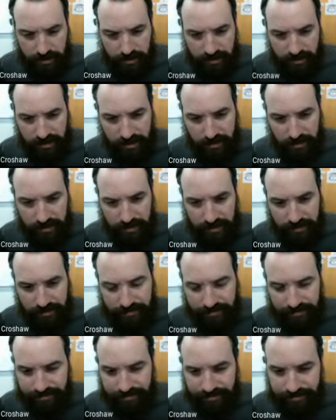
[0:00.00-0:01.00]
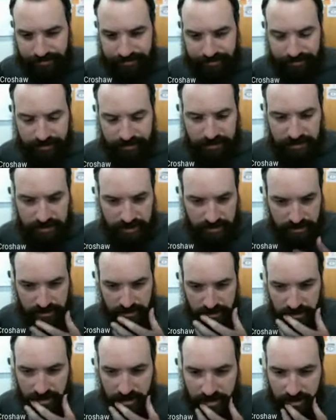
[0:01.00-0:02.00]
You know what?
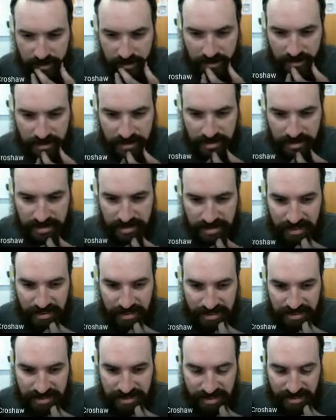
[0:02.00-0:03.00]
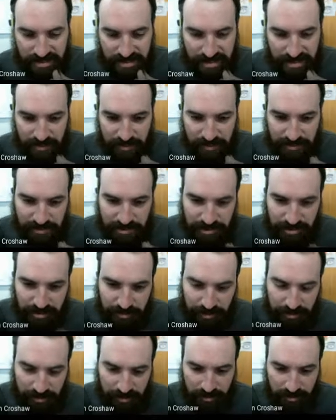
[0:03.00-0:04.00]
This second stage is going to be
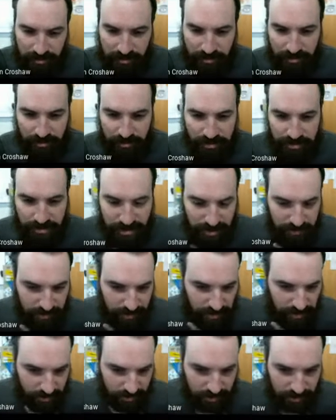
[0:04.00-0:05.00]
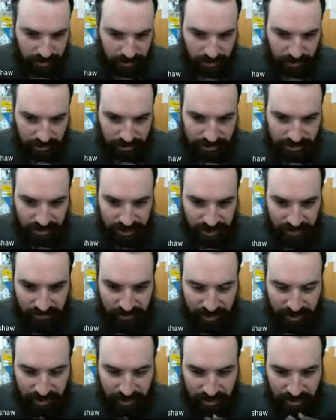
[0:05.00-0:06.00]
is going to make it really hard to
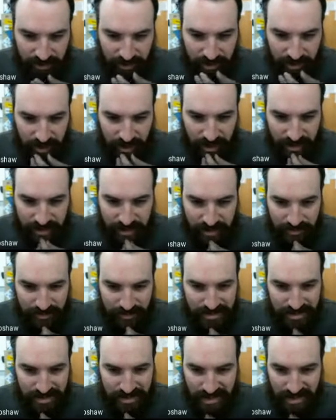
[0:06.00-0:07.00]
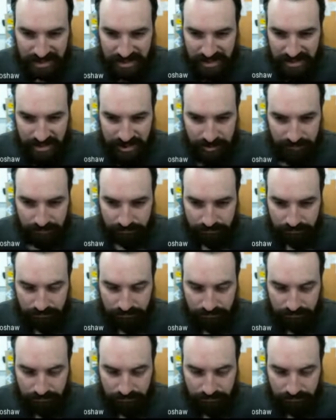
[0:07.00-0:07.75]
navigate. I think I'm just going to ditch it.